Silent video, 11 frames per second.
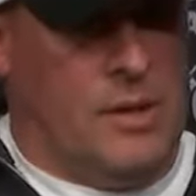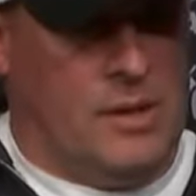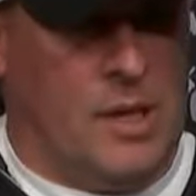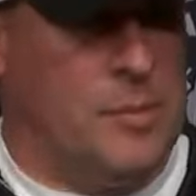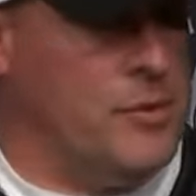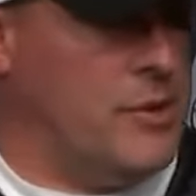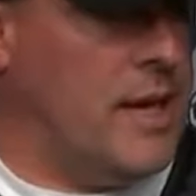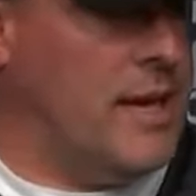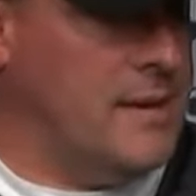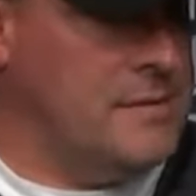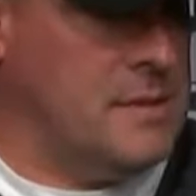on a couple
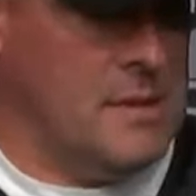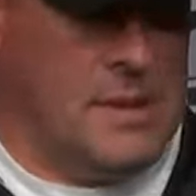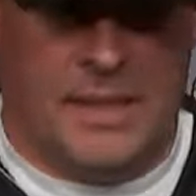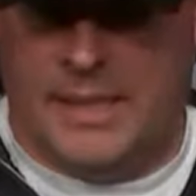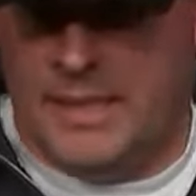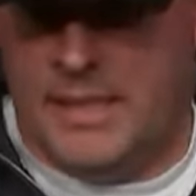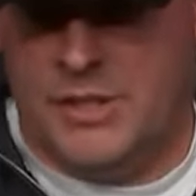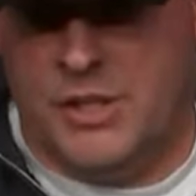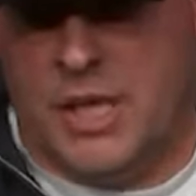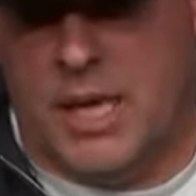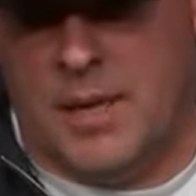drives and did his
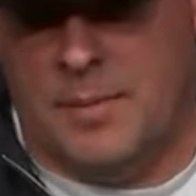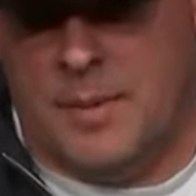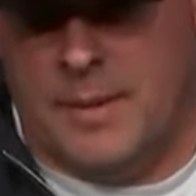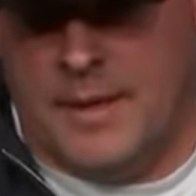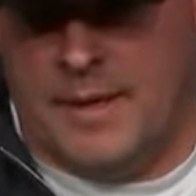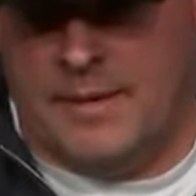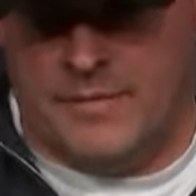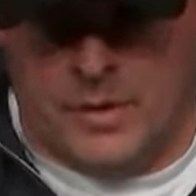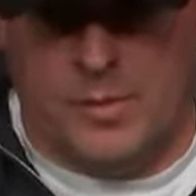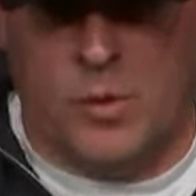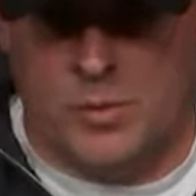job
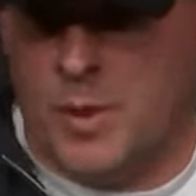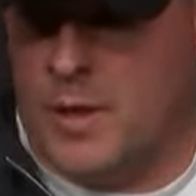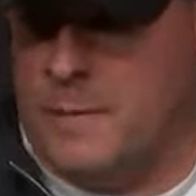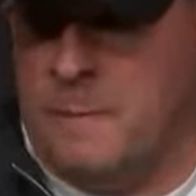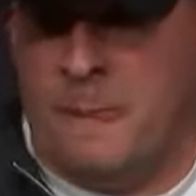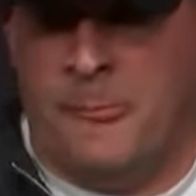for the most part.